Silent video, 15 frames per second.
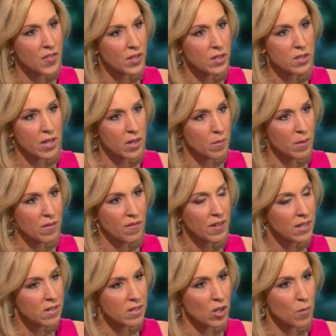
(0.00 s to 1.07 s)
nothing's going to be
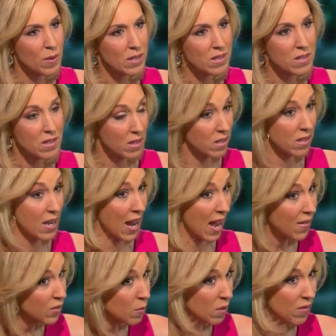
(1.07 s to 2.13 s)
fixed here, but it's going to
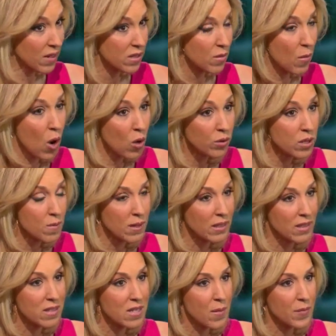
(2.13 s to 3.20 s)
have to be fixed, and ultimately